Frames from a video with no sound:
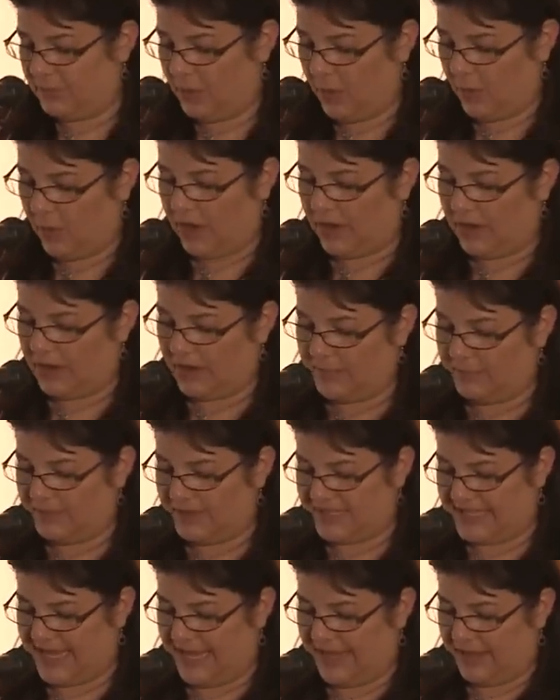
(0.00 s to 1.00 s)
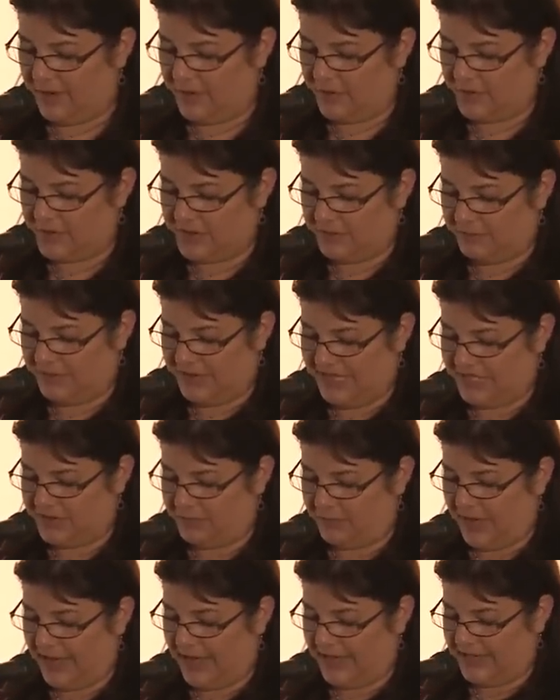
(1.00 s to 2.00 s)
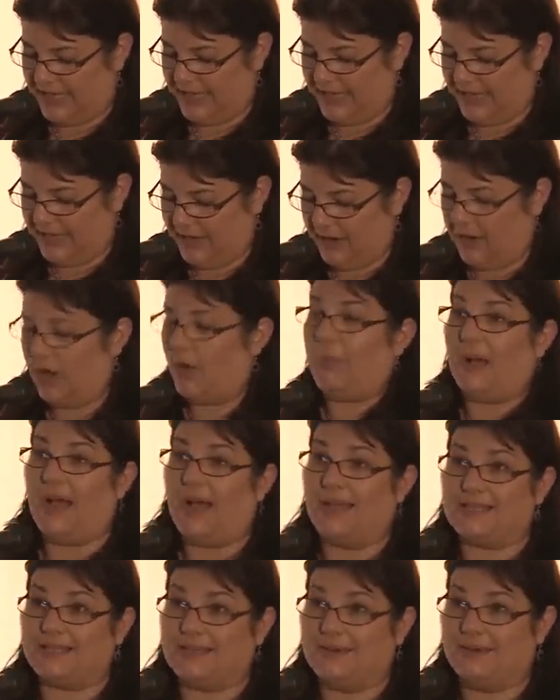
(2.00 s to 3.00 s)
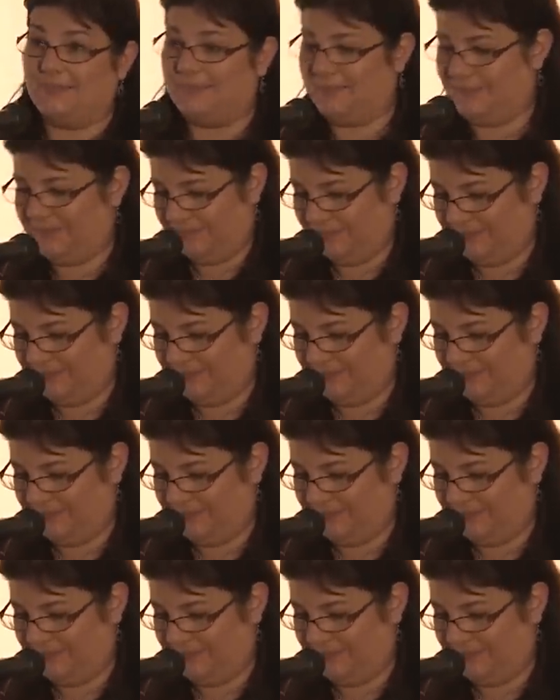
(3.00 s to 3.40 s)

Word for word: pork, potatoes, peach brandy, opossum.